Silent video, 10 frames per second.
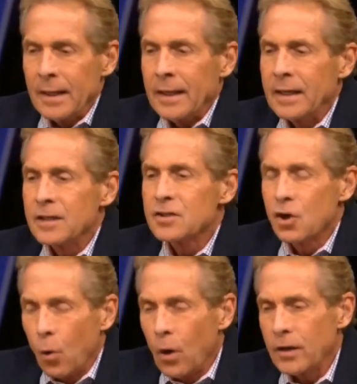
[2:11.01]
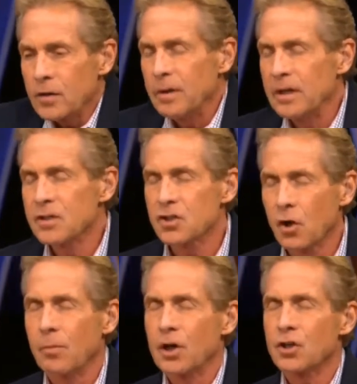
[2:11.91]
He is going to be
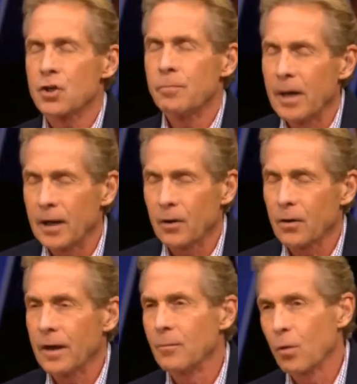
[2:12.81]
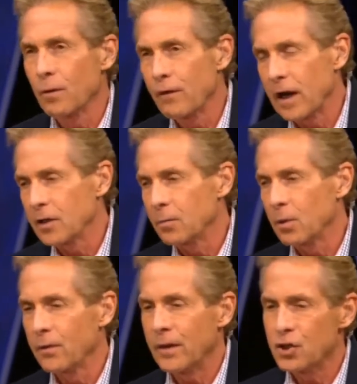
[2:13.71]
so much better and more
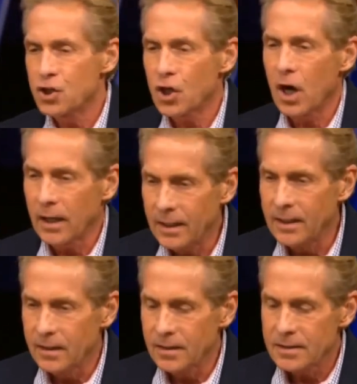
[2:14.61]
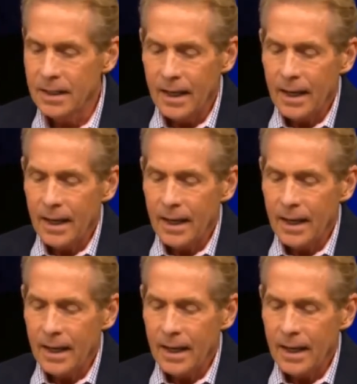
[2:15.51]
valuable than Ja is.